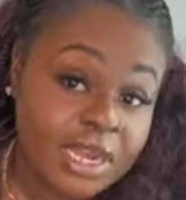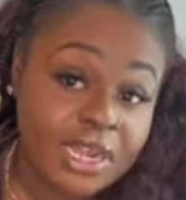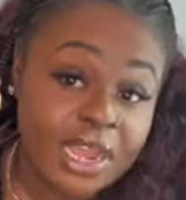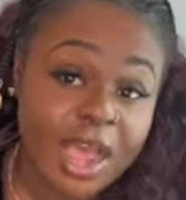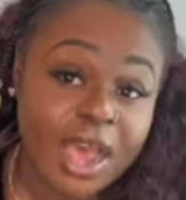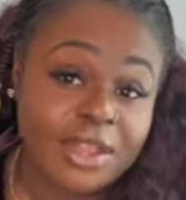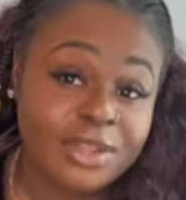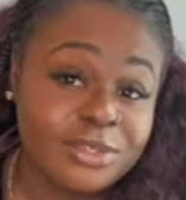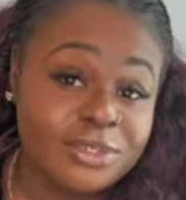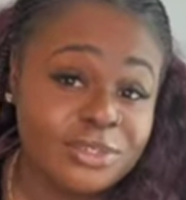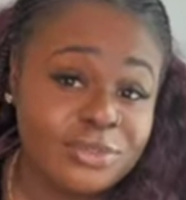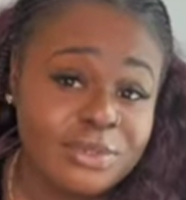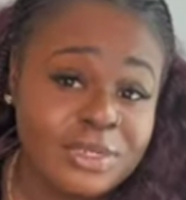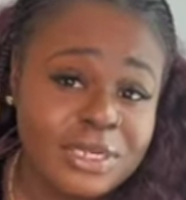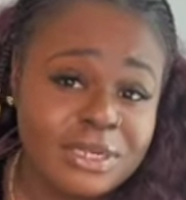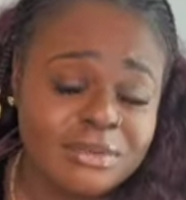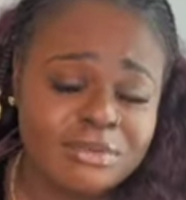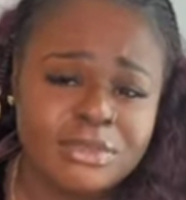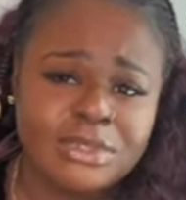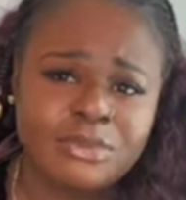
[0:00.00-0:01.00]
A college
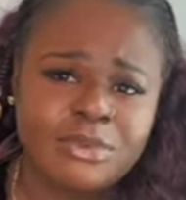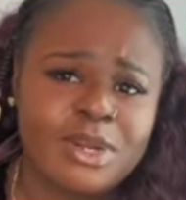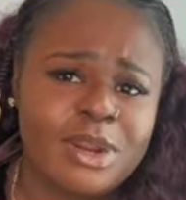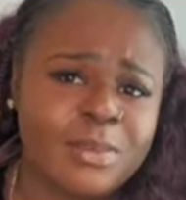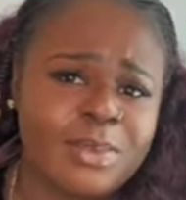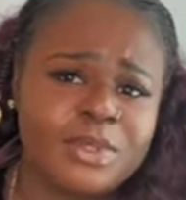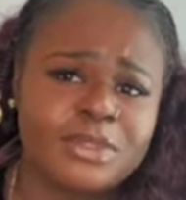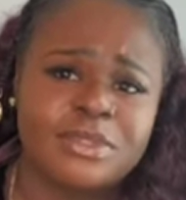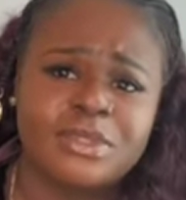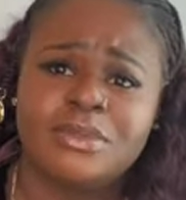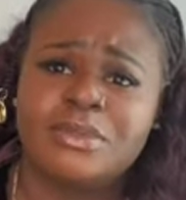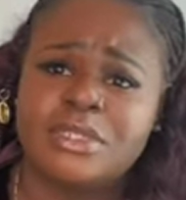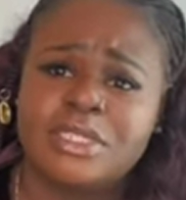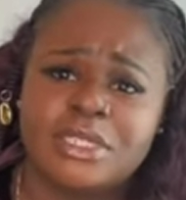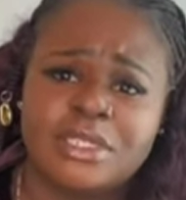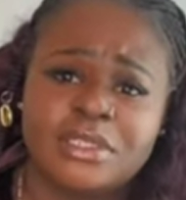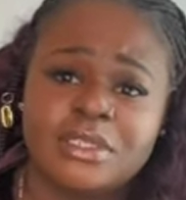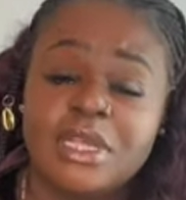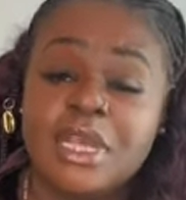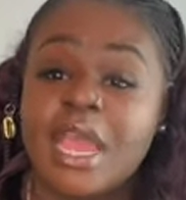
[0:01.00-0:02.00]
student? What am I supposed to do with
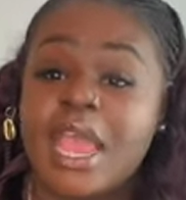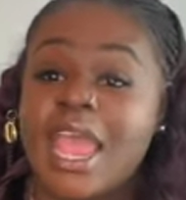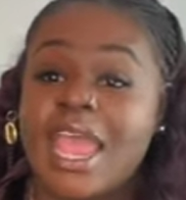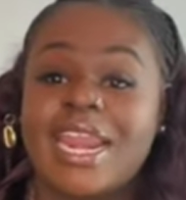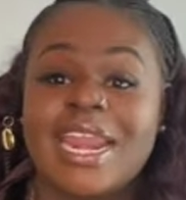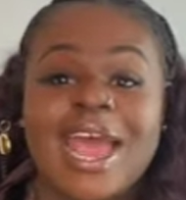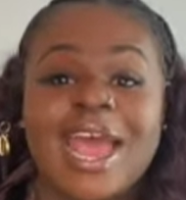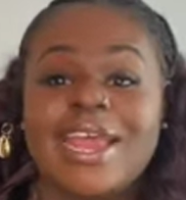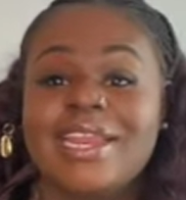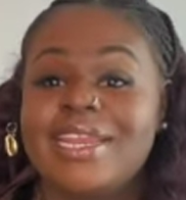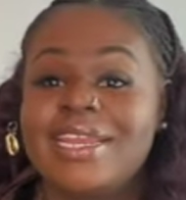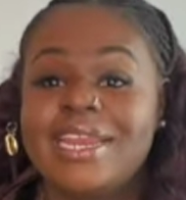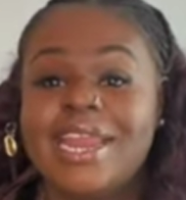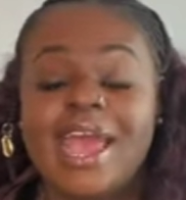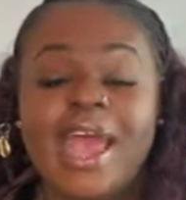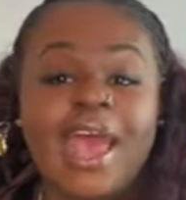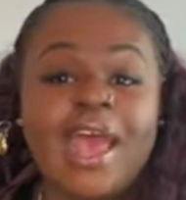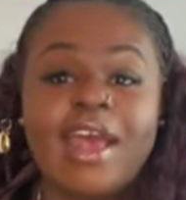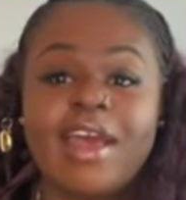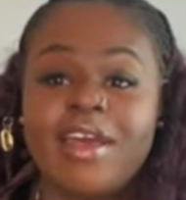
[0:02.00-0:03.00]
this? And I didn't
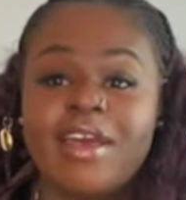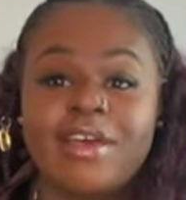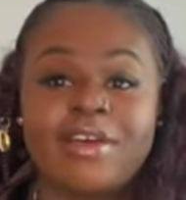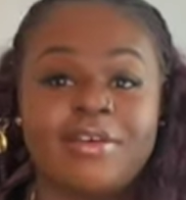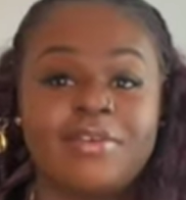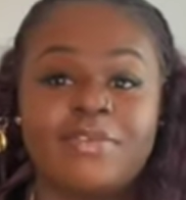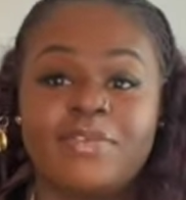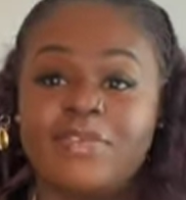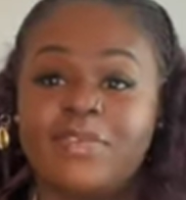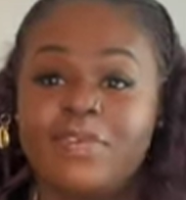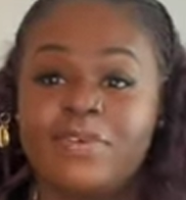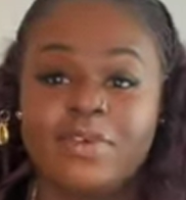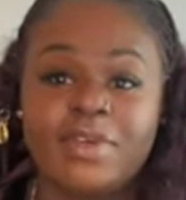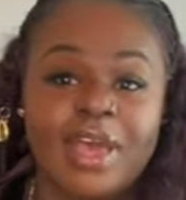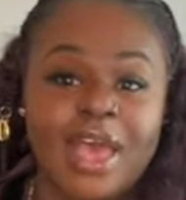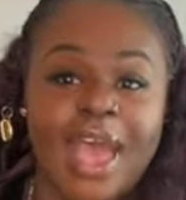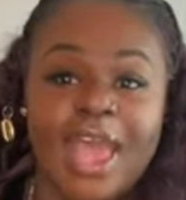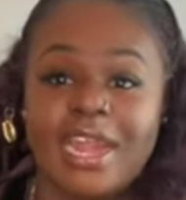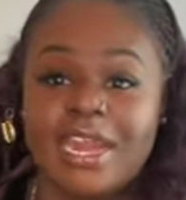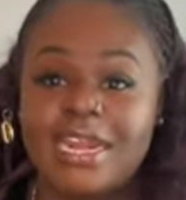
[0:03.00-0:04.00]
have
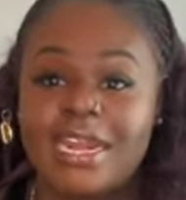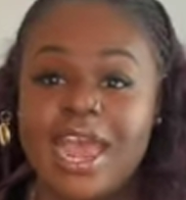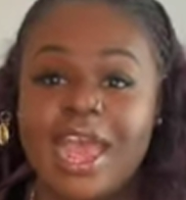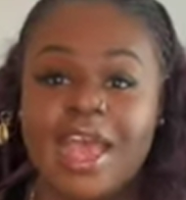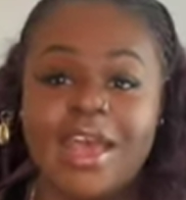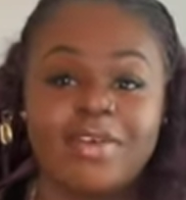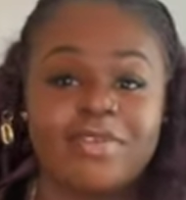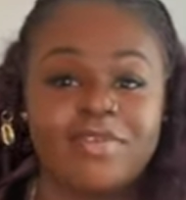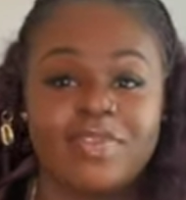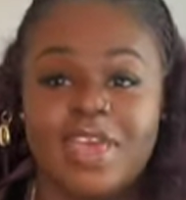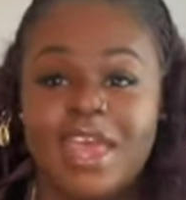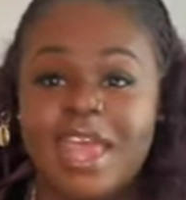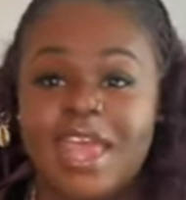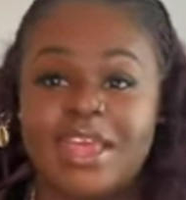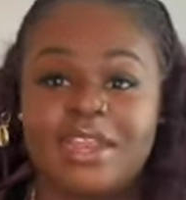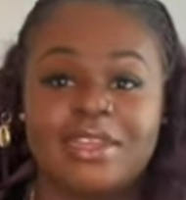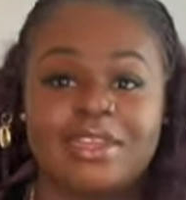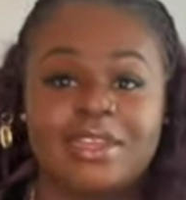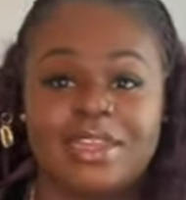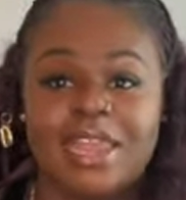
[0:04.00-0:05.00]

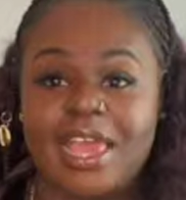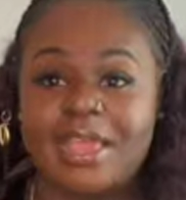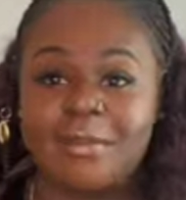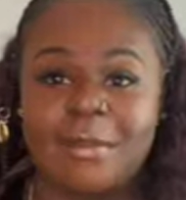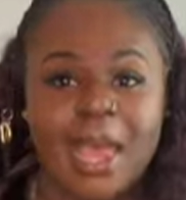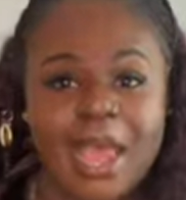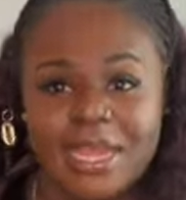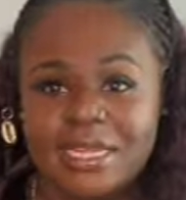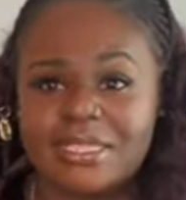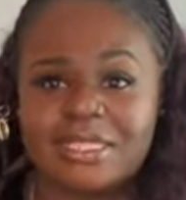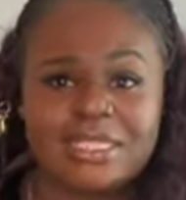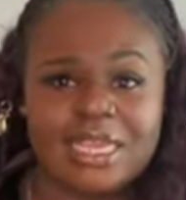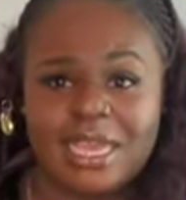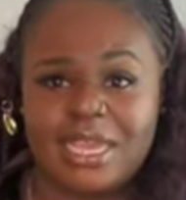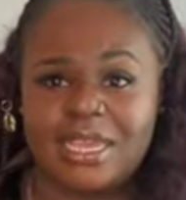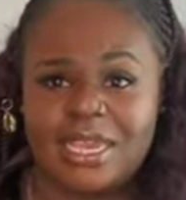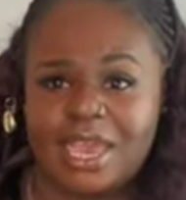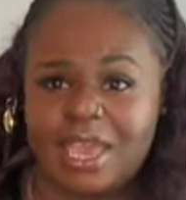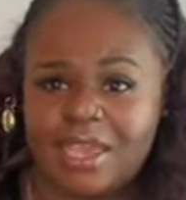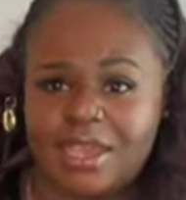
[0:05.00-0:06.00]
that, like,
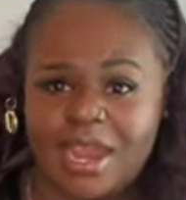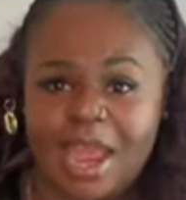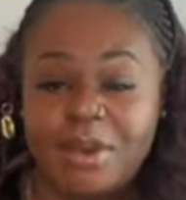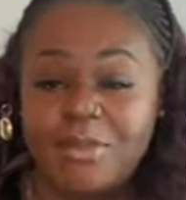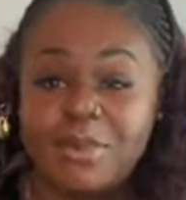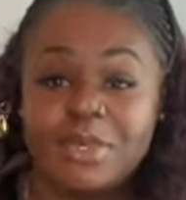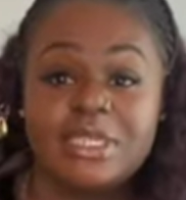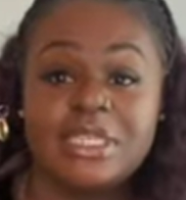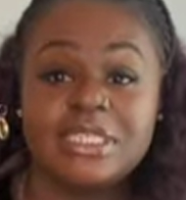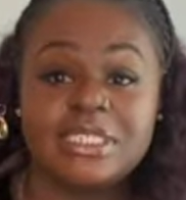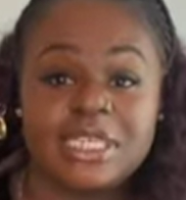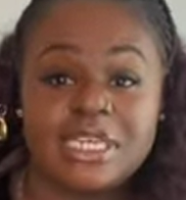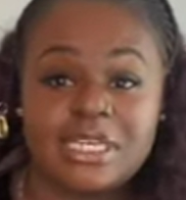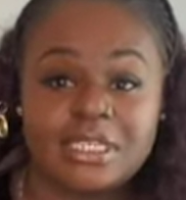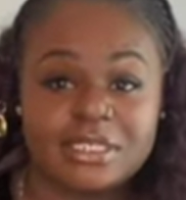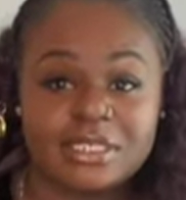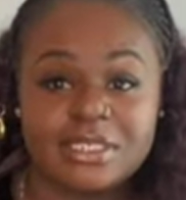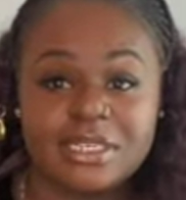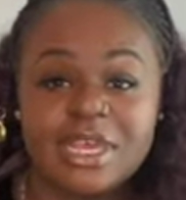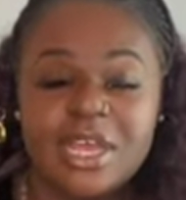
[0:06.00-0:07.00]
mindset yet. I really didn't.